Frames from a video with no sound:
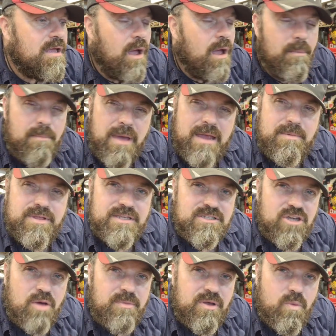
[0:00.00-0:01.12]
And maybe this
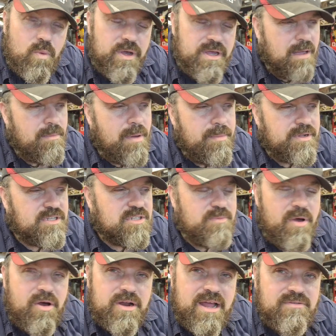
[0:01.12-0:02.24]
coming week I might be able to
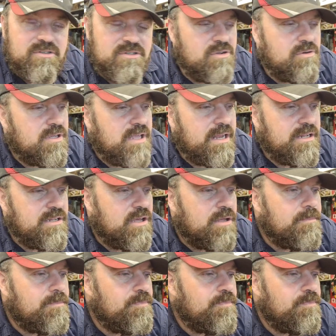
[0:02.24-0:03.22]
spare an afternoon and get it done.